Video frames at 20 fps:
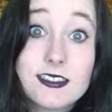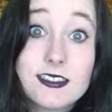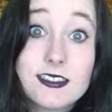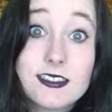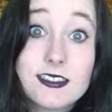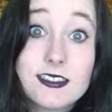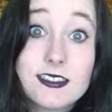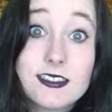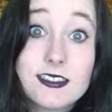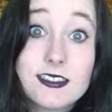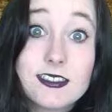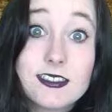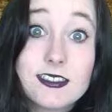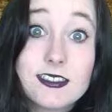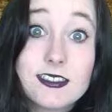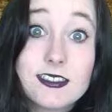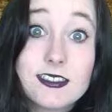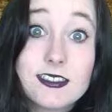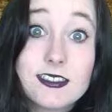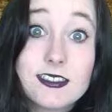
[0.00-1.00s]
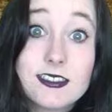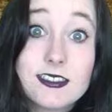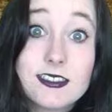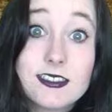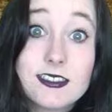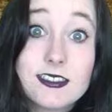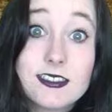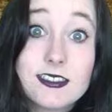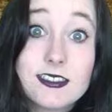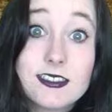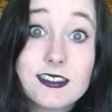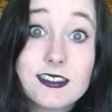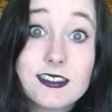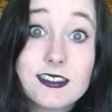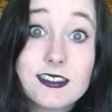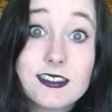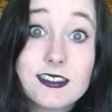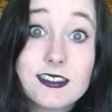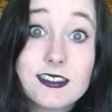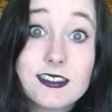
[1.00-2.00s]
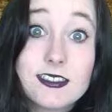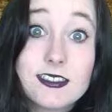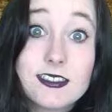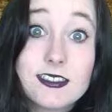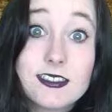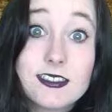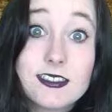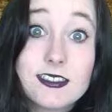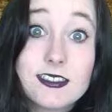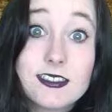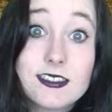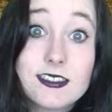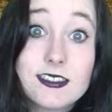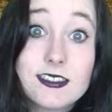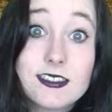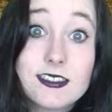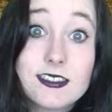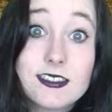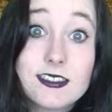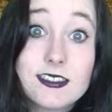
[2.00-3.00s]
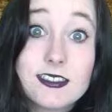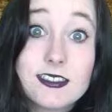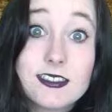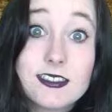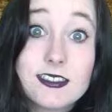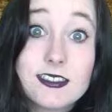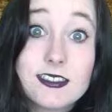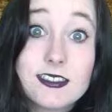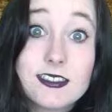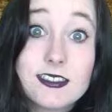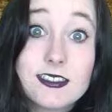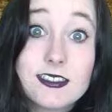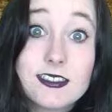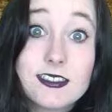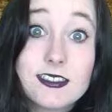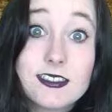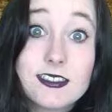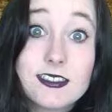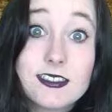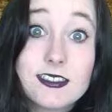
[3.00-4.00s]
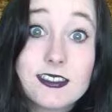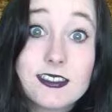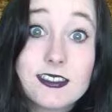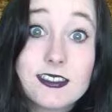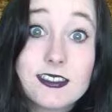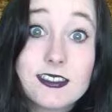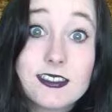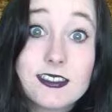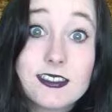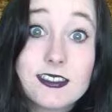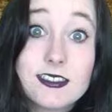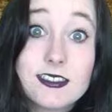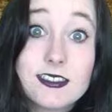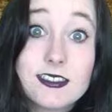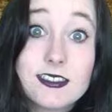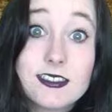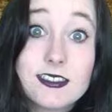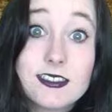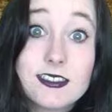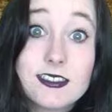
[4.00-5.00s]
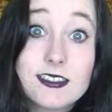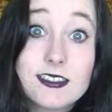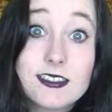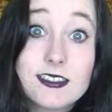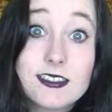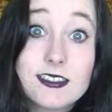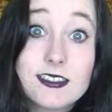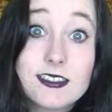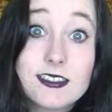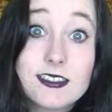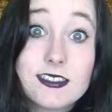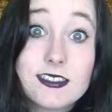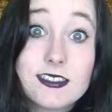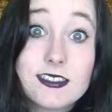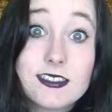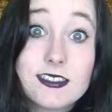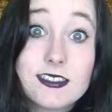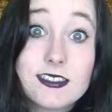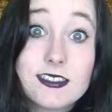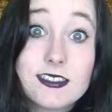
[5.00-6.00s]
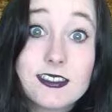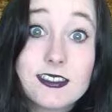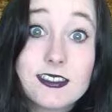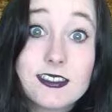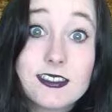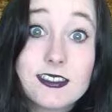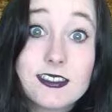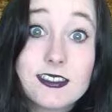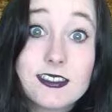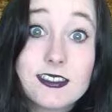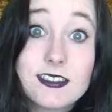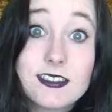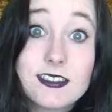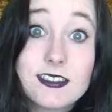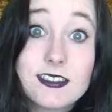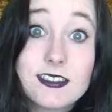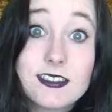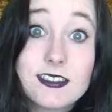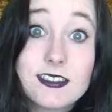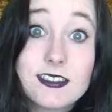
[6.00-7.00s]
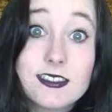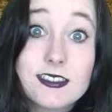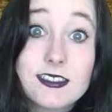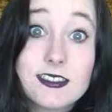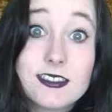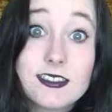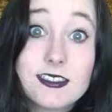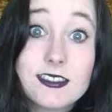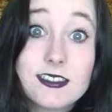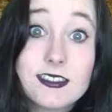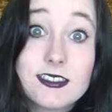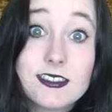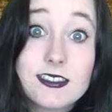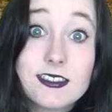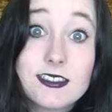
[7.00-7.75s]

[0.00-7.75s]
(no lip movement)